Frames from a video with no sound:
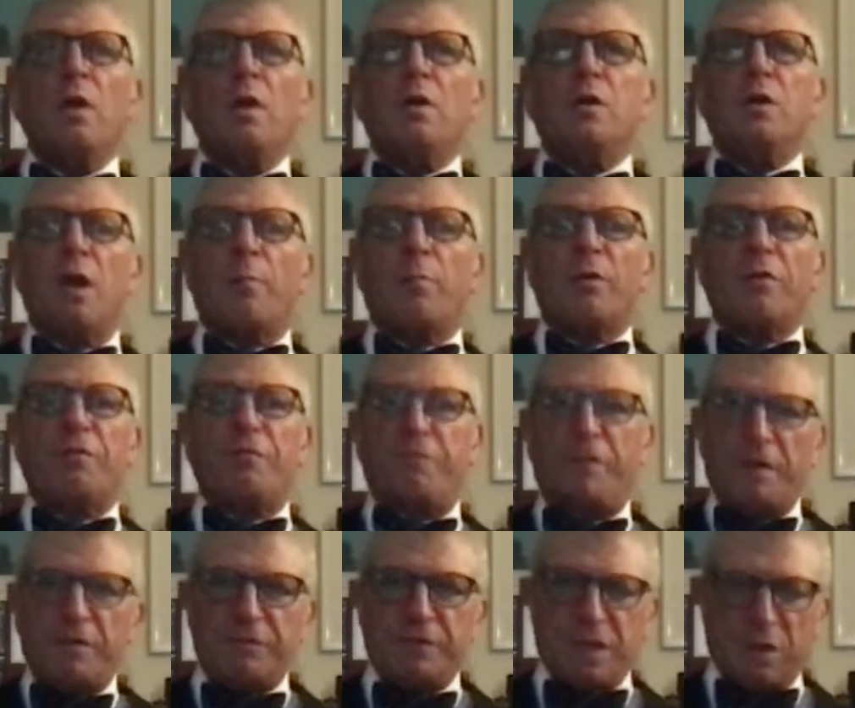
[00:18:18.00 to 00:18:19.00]
number
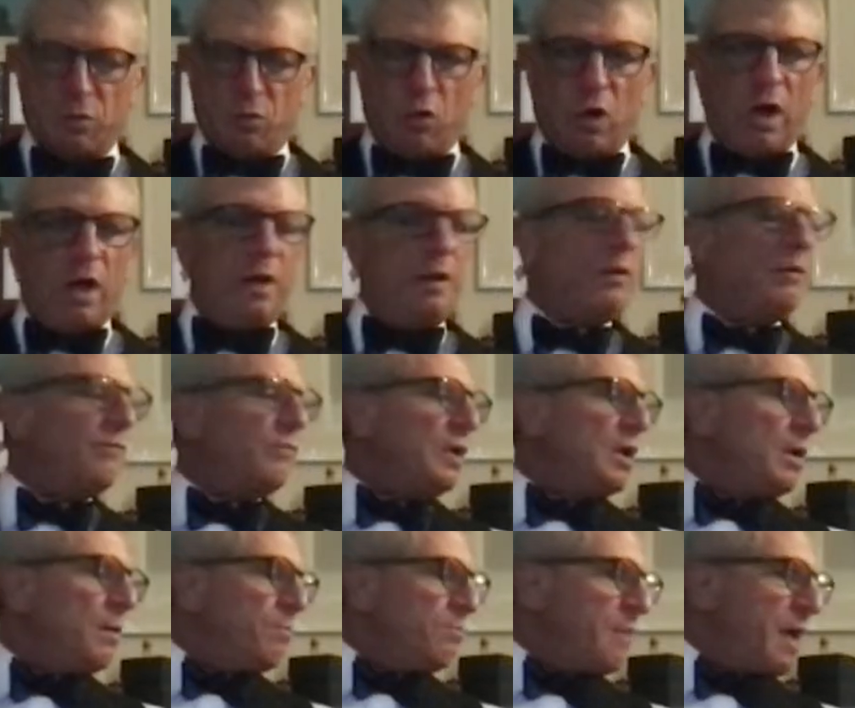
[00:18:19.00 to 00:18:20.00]
51.
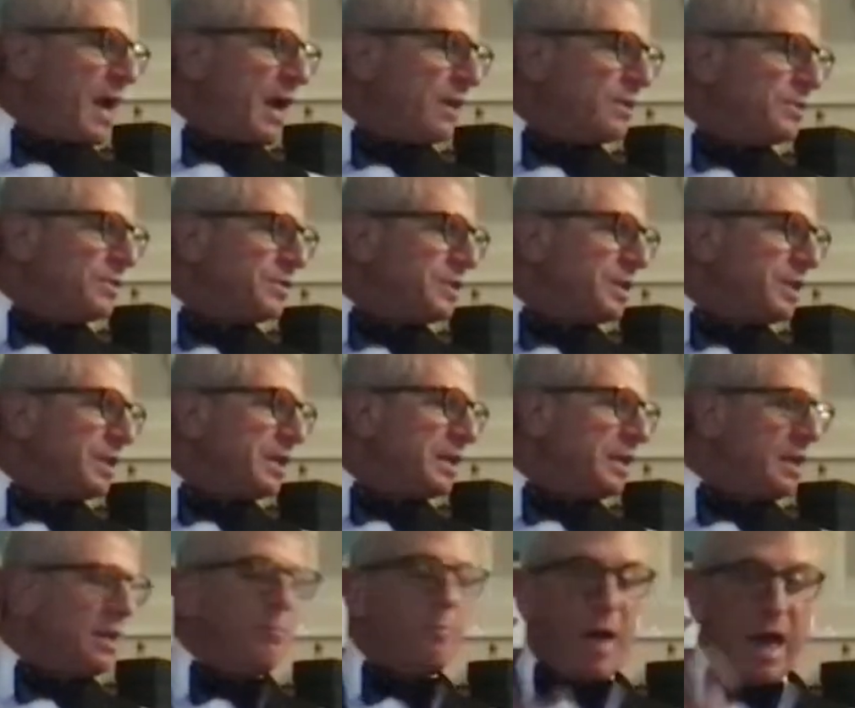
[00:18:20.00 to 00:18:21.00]

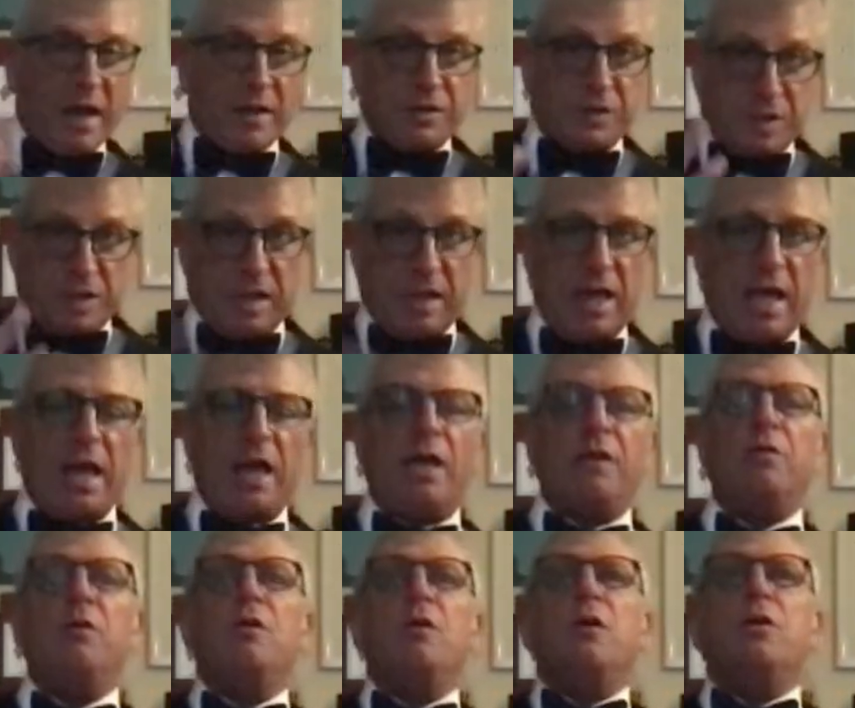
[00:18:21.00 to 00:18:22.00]
Madison
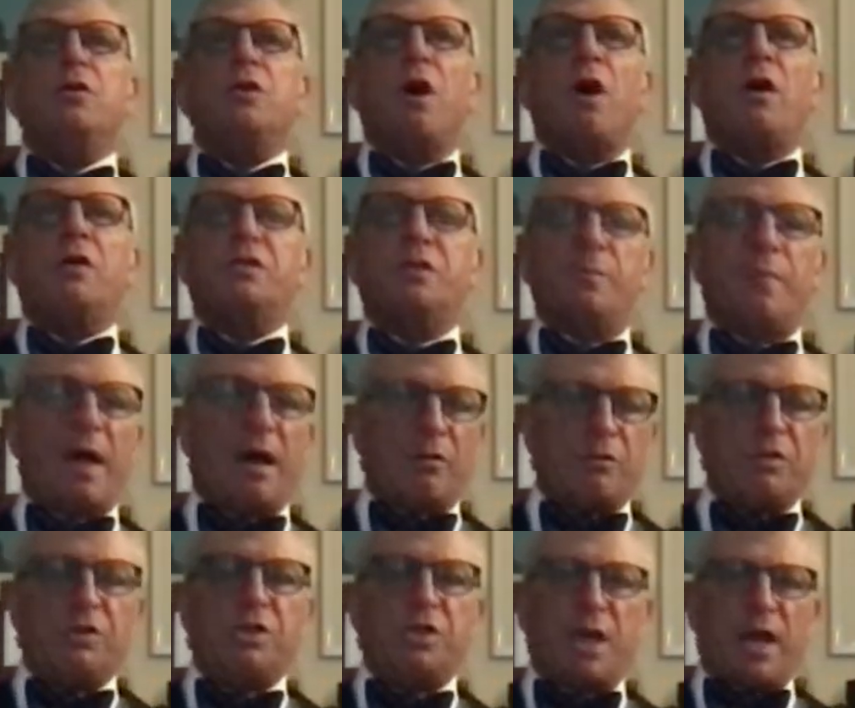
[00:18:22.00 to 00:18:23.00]
again talks
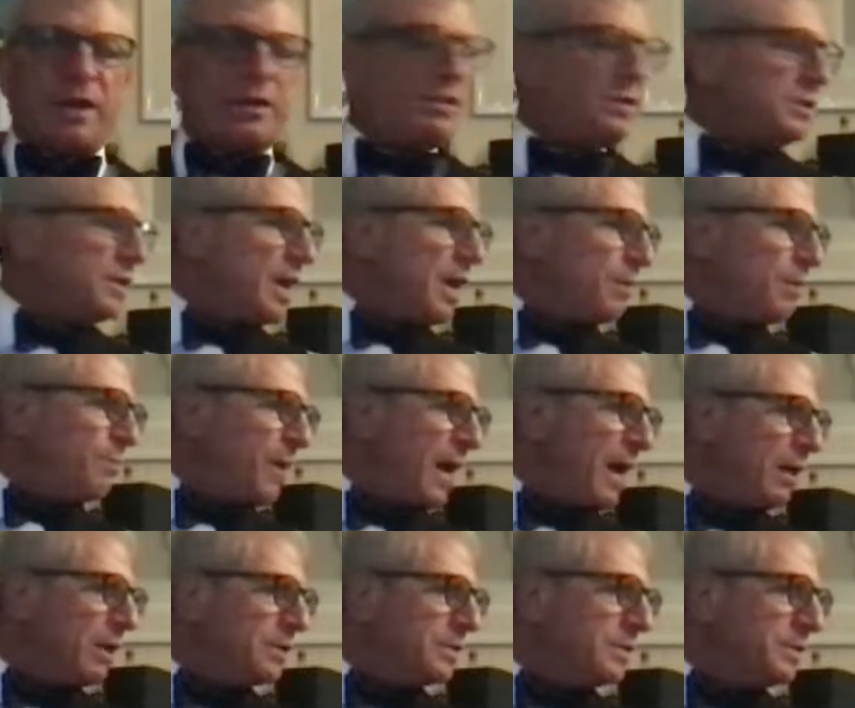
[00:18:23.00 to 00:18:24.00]
about checks and
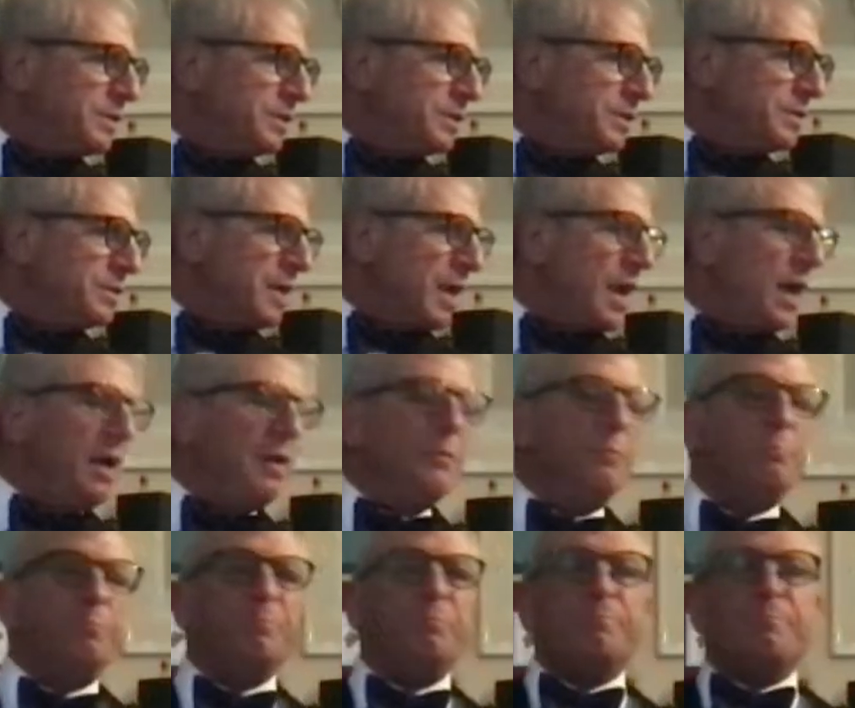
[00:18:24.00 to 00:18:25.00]
balances,
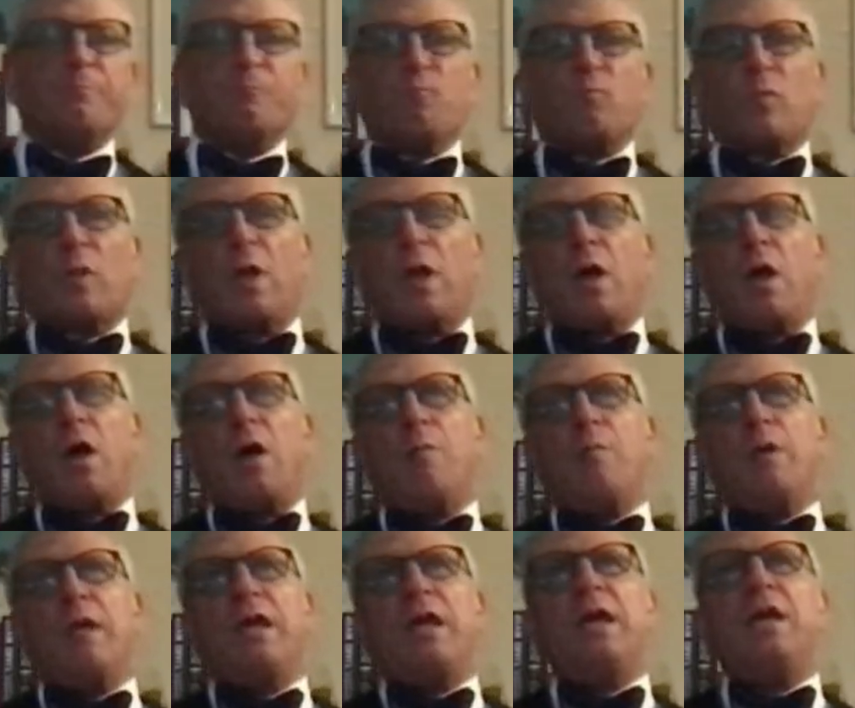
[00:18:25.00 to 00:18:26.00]
and
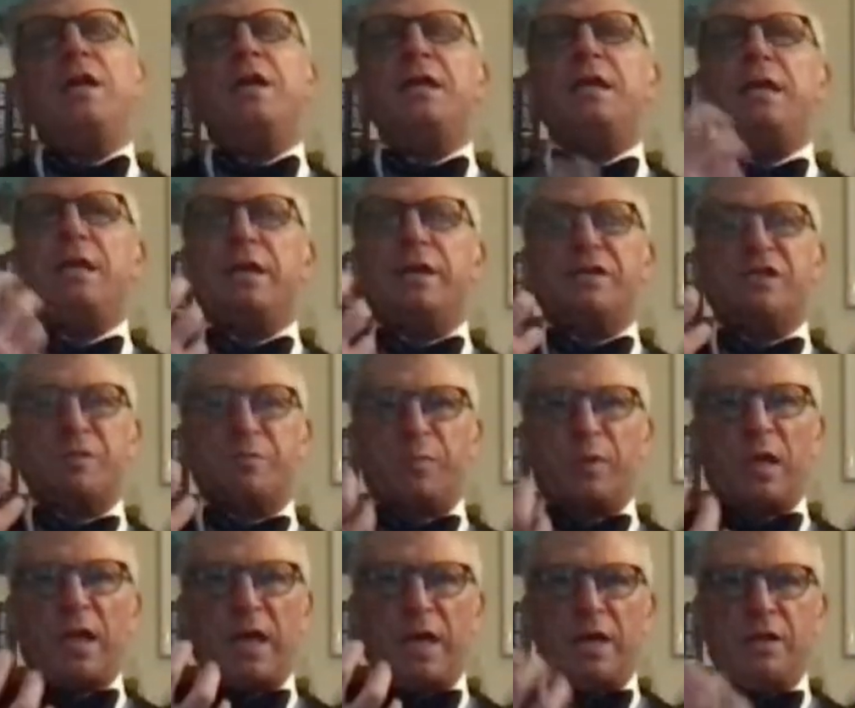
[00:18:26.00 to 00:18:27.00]
in it he
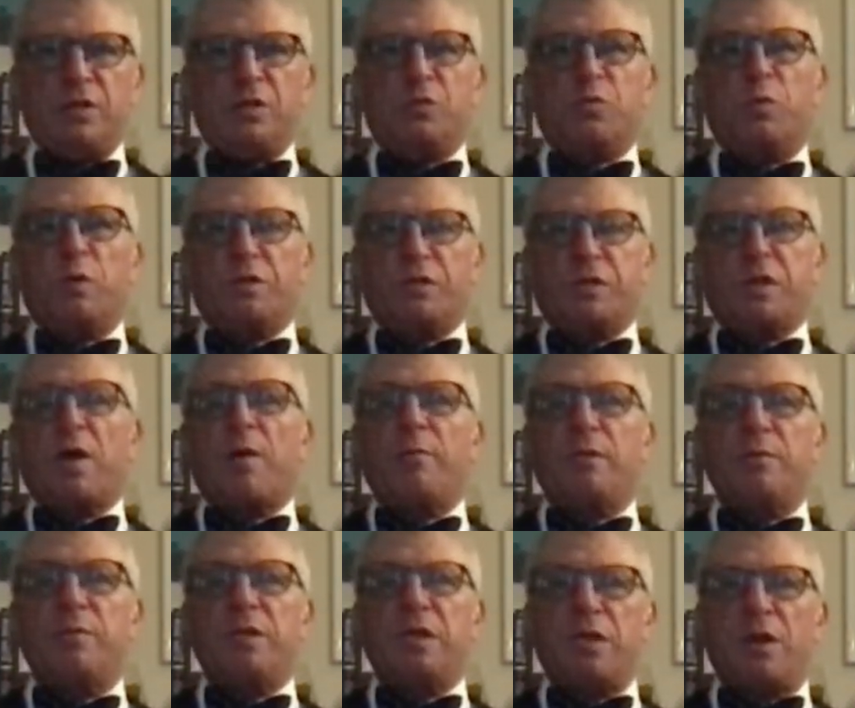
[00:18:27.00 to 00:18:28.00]
explains what's come
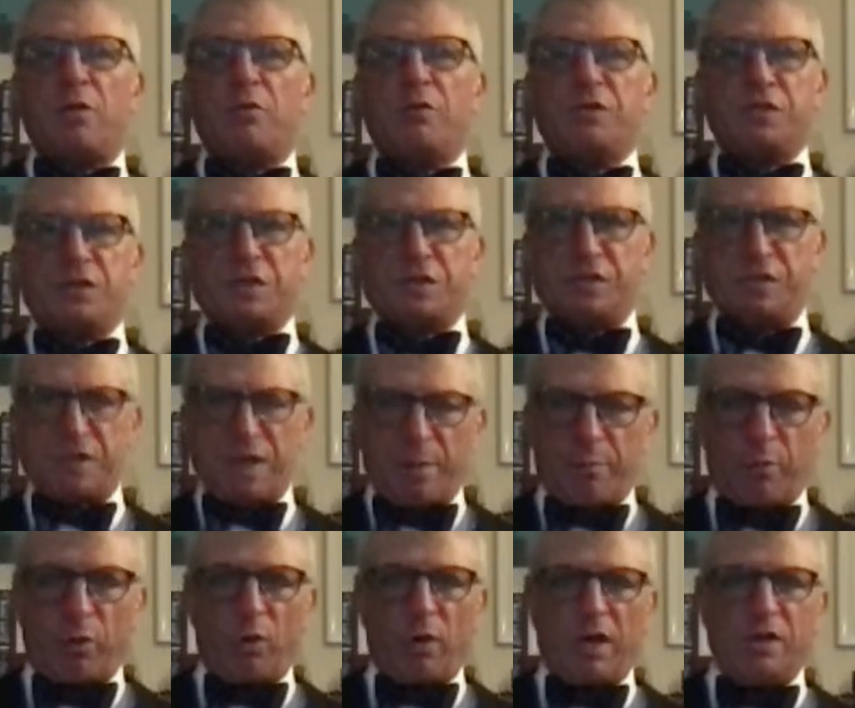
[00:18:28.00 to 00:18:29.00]
to be known as the
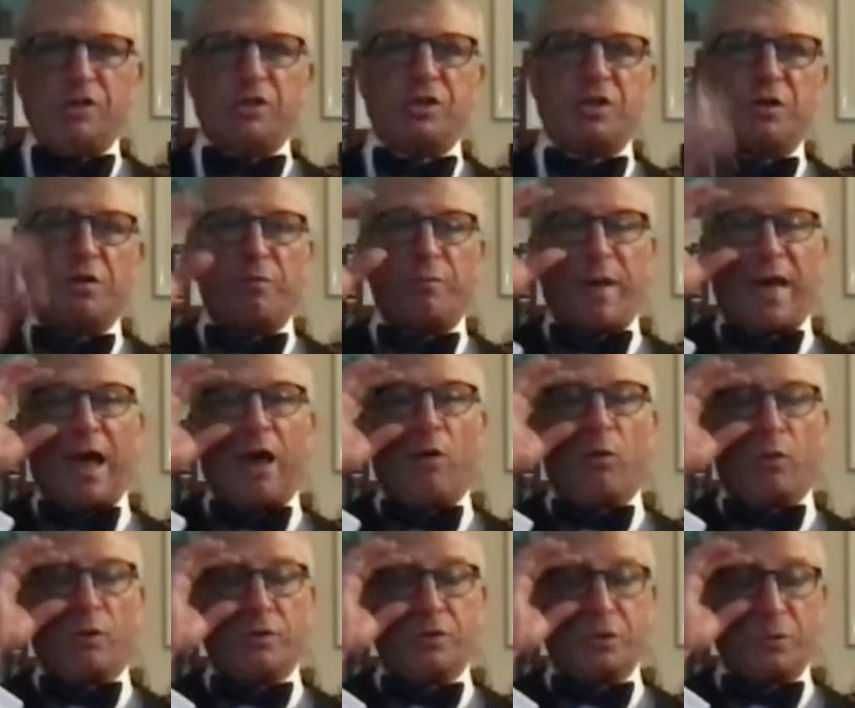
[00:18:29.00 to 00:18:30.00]
separation of
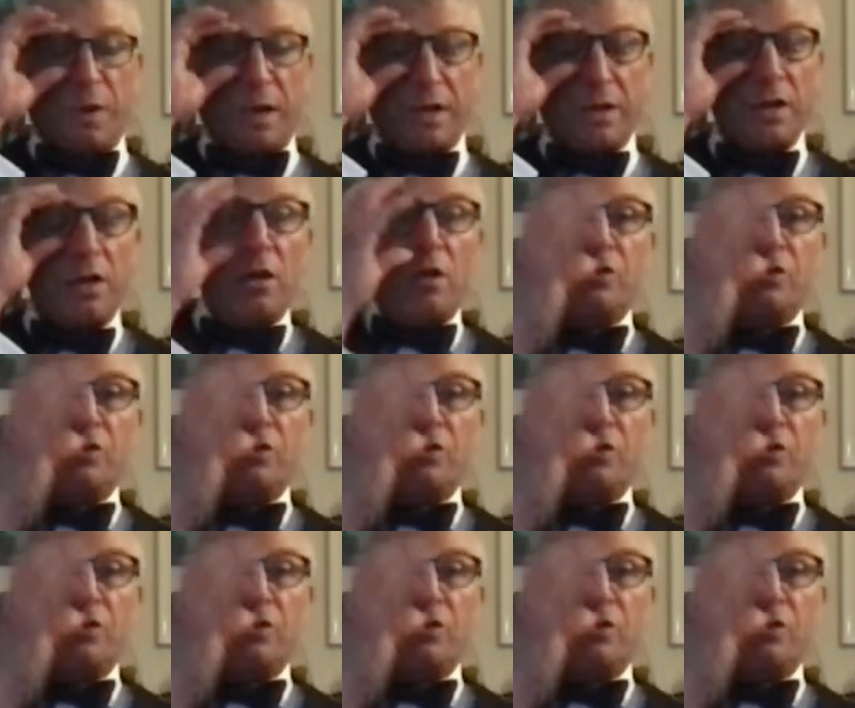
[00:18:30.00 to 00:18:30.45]
powers, right?